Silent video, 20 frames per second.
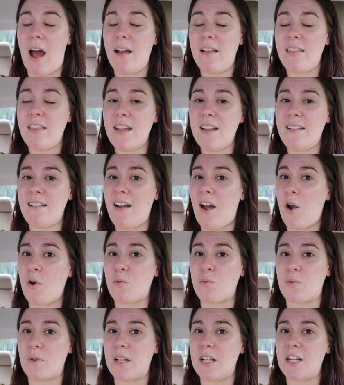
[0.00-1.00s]
I think, a
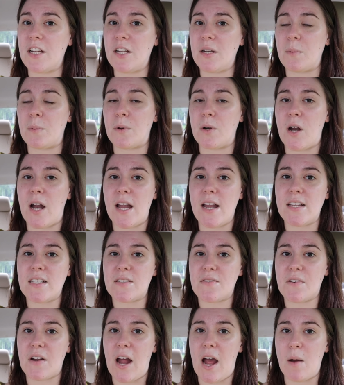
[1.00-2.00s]
really good
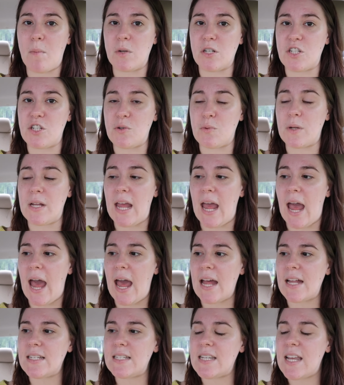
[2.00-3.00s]
price for how much you
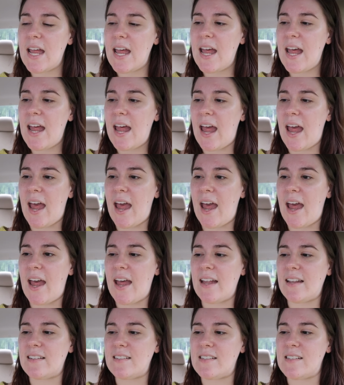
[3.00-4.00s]
get,
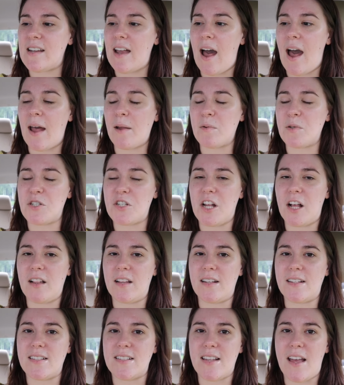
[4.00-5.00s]
and I was
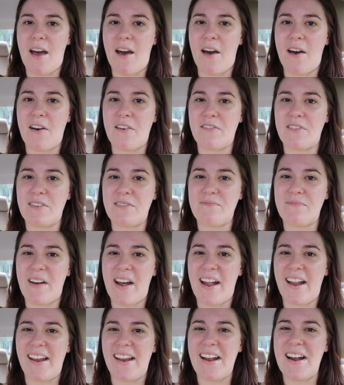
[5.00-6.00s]
jealous of
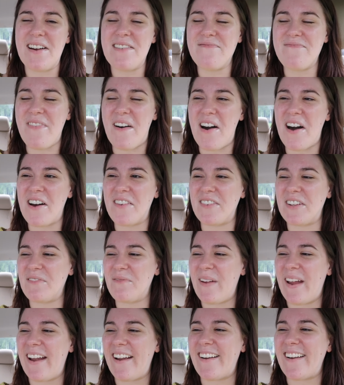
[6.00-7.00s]
my mom
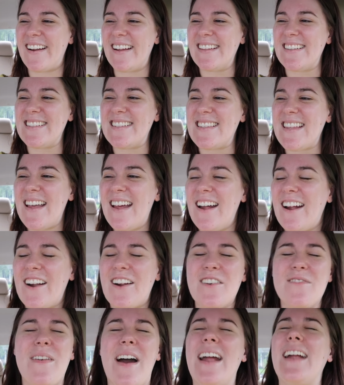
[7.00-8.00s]
and parents,
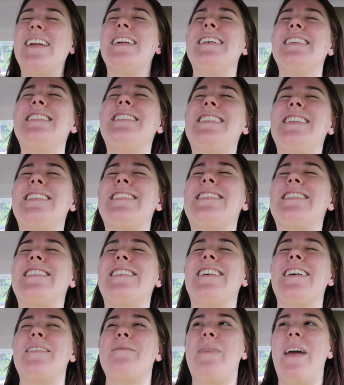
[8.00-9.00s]
or my
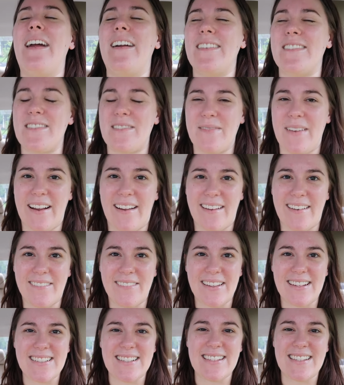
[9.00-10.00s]
sister and parents, oh my god, I'm
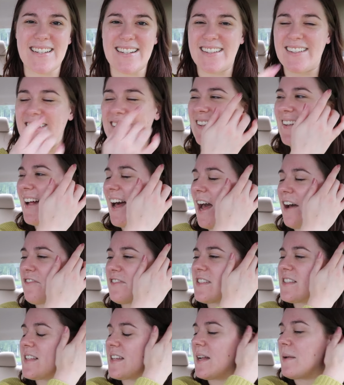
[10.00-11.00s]
like still half
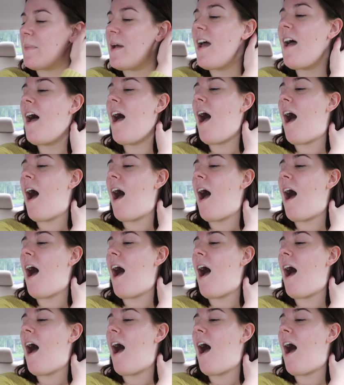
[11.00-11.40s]
asleep,